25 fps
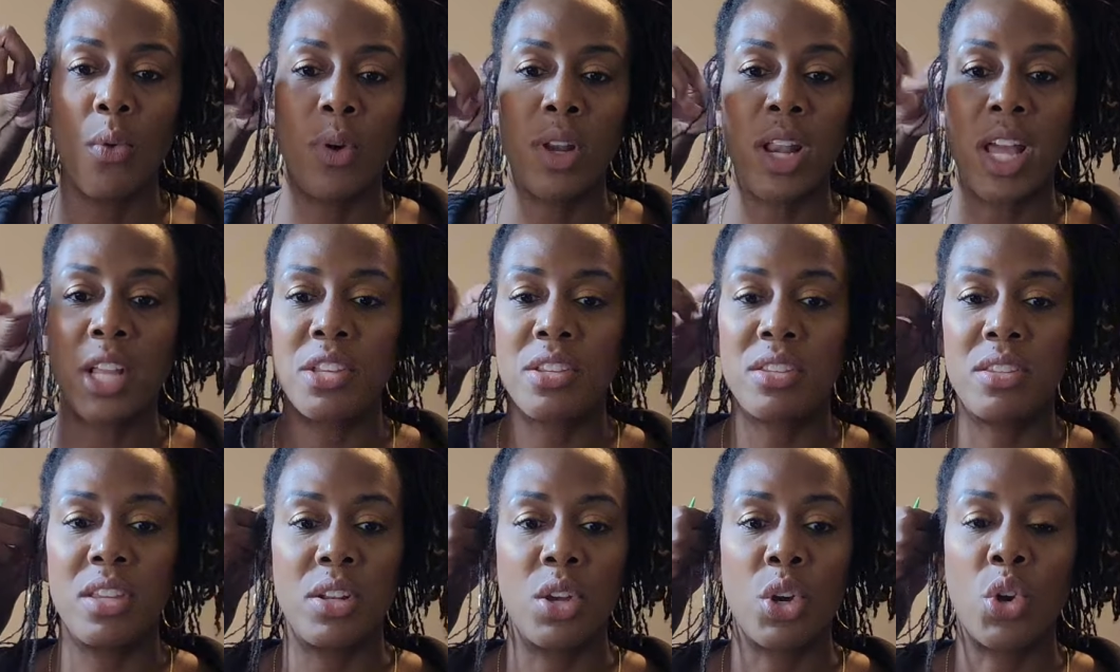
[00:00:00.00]
when I
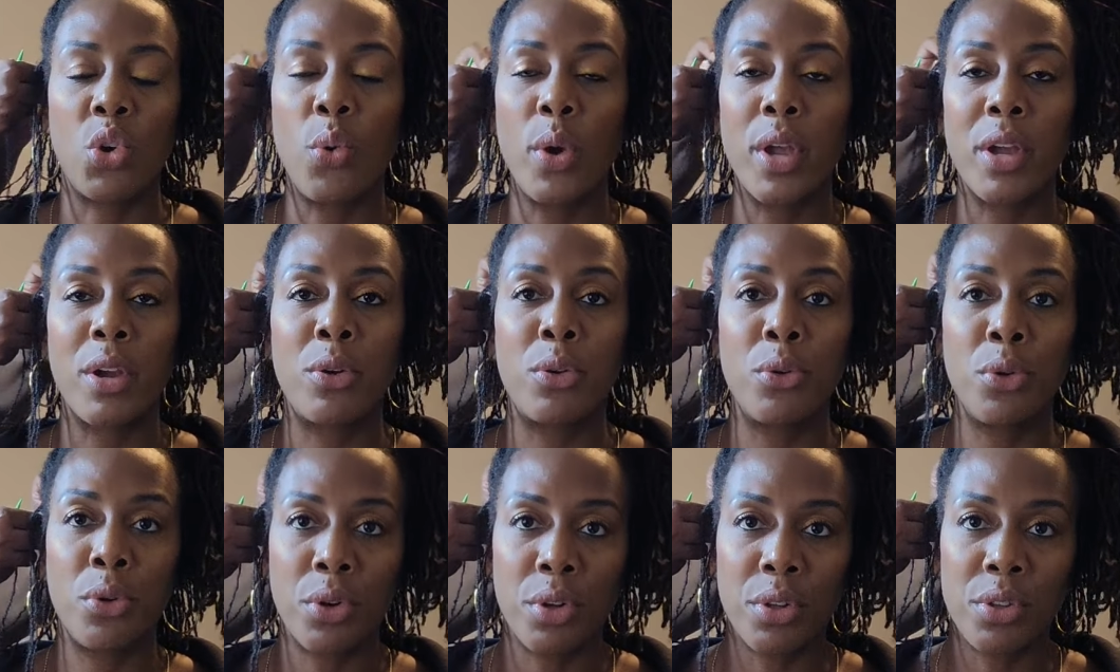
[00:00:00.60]
just did a quick
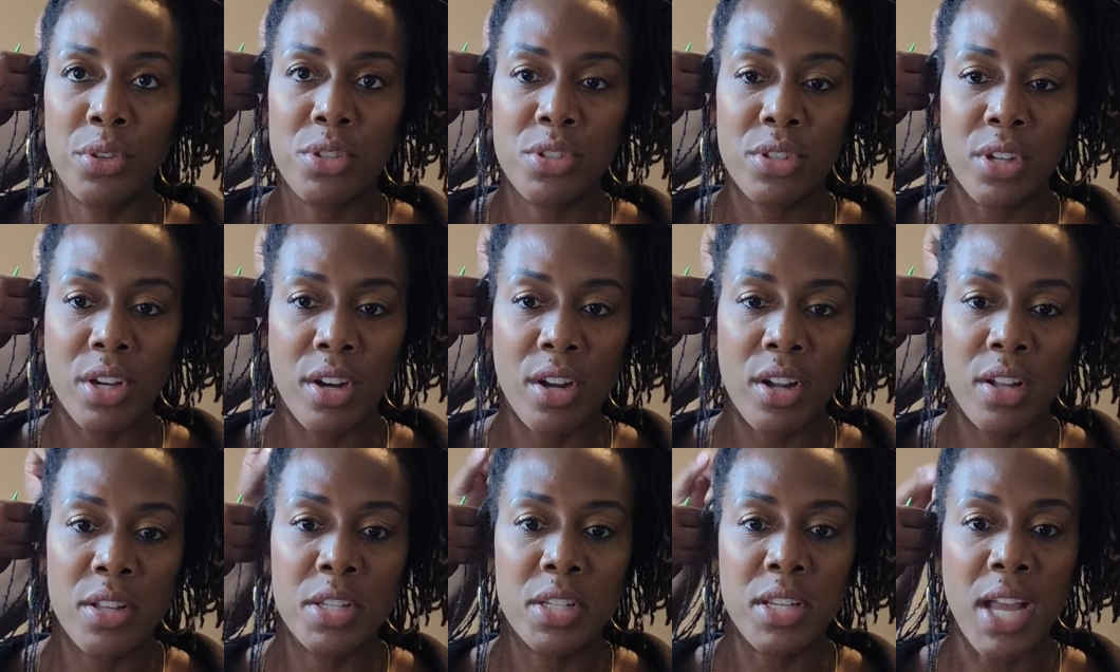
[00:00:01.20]
Google
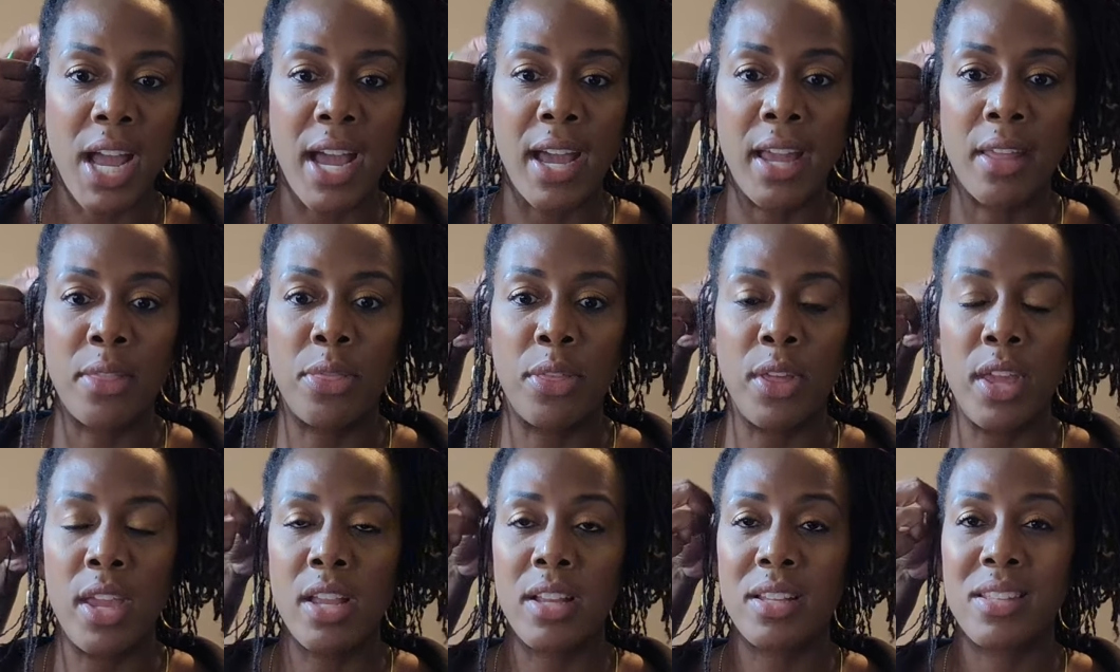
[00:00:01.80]
search, I
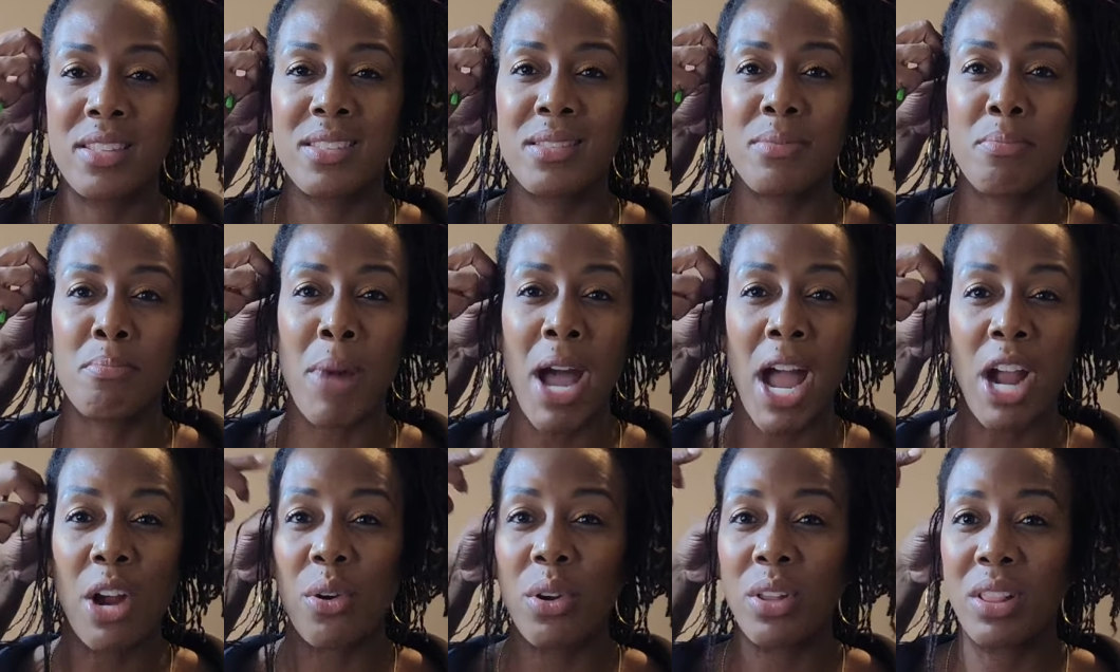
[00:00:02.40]
think
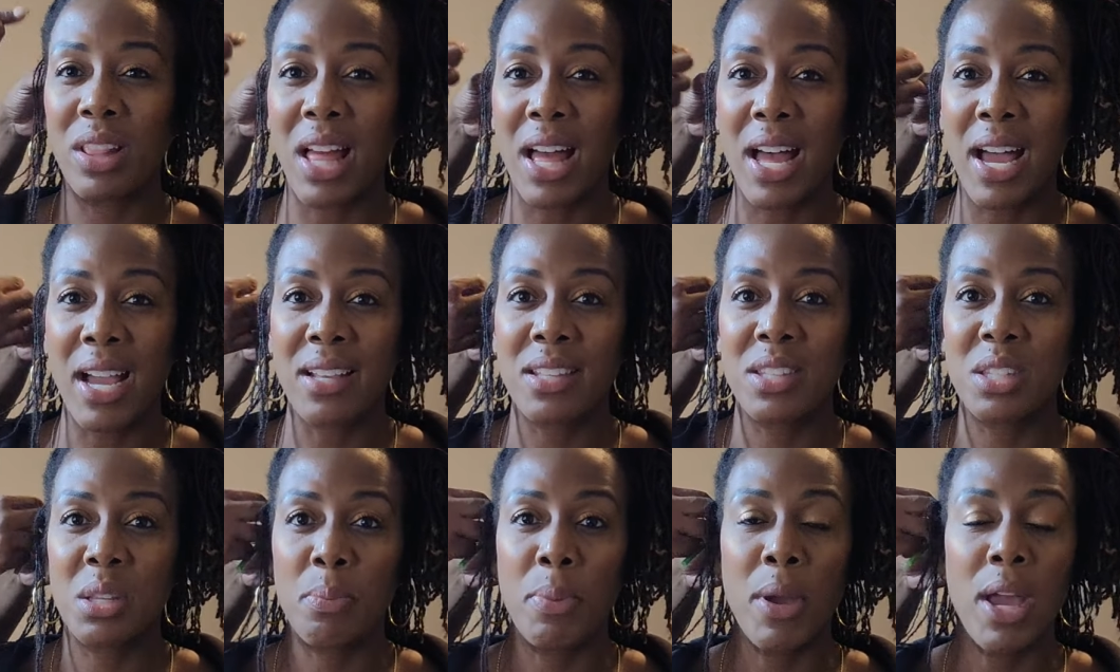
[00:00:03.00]

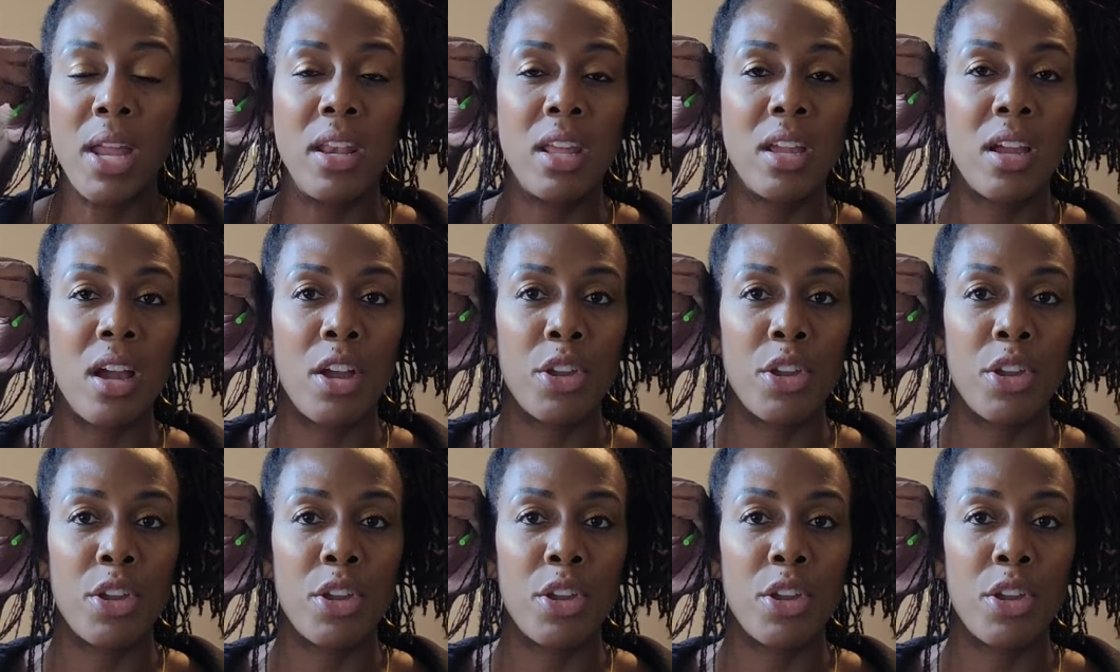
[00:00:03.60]
Microlocs, depending